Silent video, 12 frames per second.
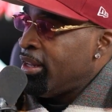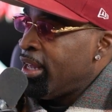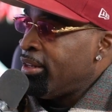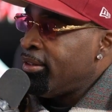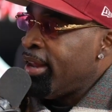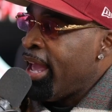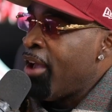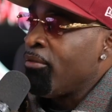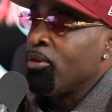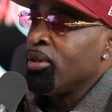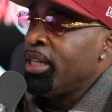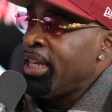that
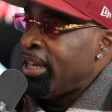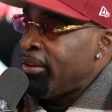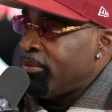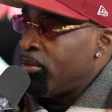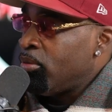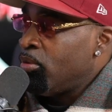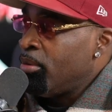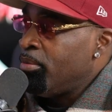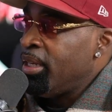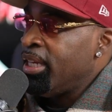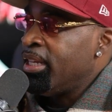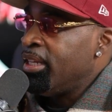ever lived would
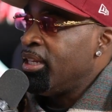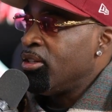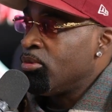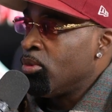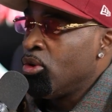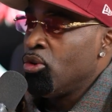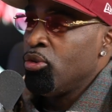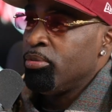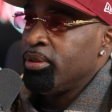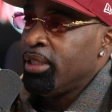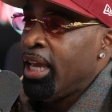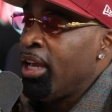be in these rooms
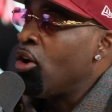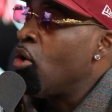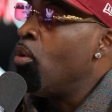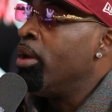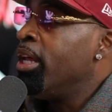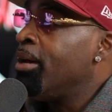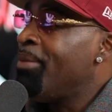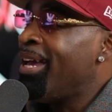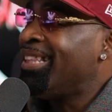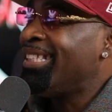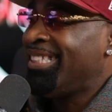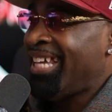and going up at
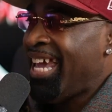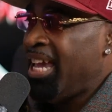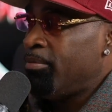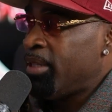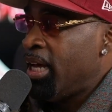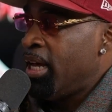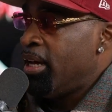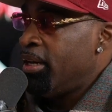the same time.